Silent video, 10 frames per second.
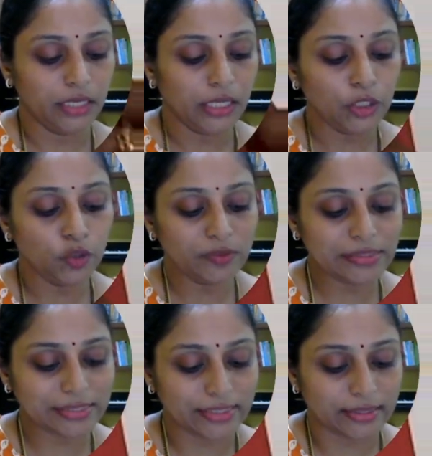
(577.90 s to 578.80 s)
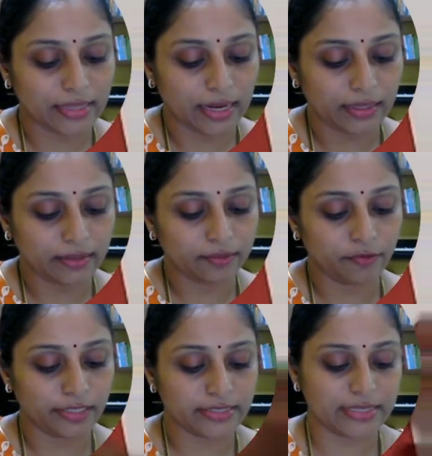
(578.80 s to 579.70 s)
you will see that, for
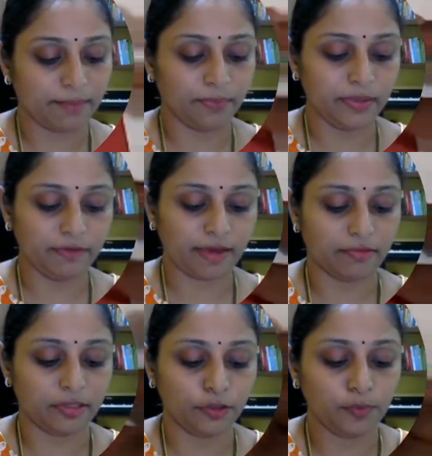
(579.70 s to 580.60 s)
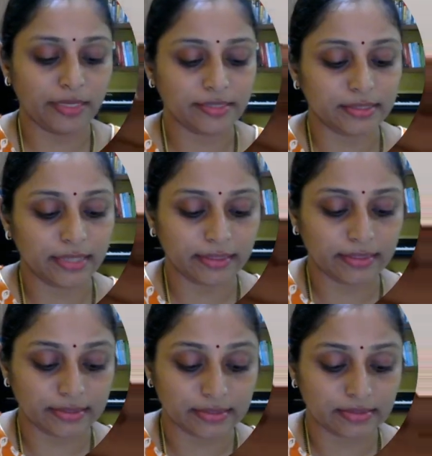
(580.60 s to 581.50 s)
example, if I were to place it like
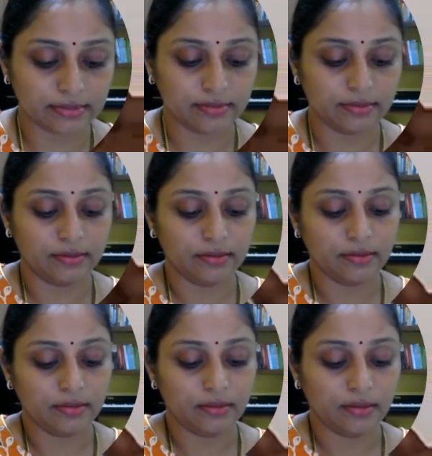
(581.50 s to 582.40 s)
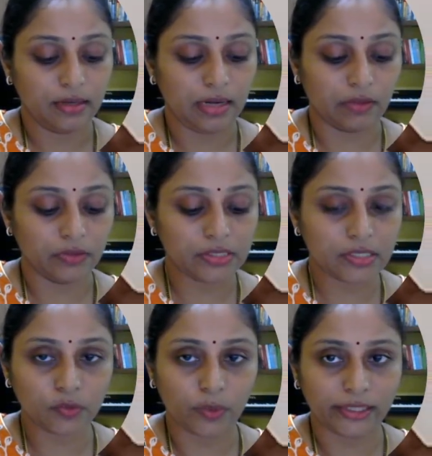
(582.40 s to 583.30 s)
this, now this is
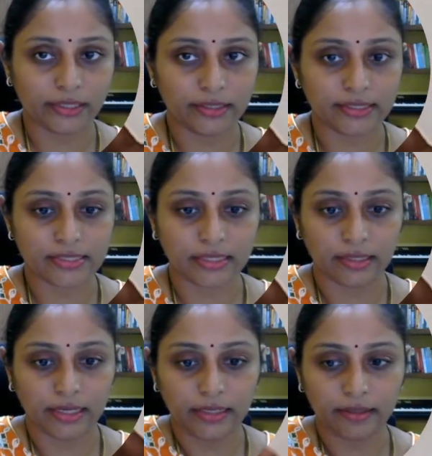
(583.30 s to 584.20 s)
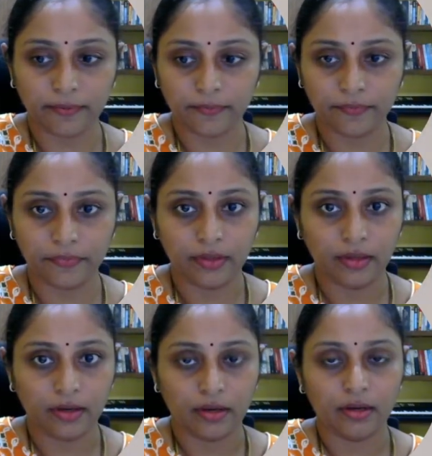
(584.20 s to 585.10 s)
quite interesting, right?
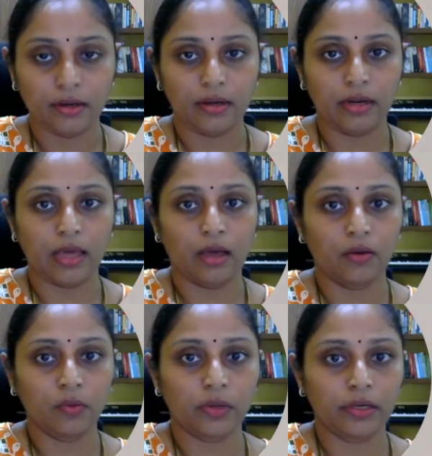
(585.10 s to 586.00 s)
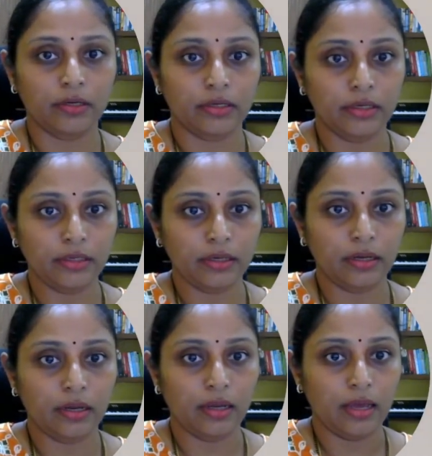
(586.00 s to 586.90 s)
Now here
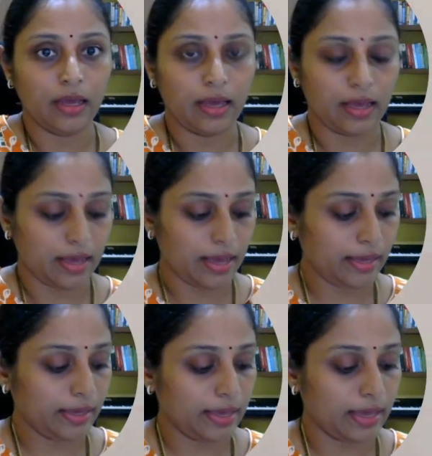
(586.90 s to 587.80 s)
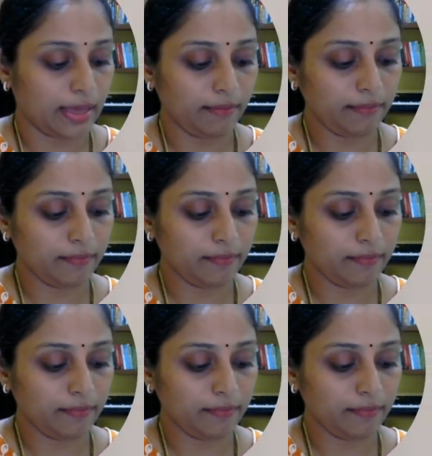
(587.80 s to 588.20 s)
I have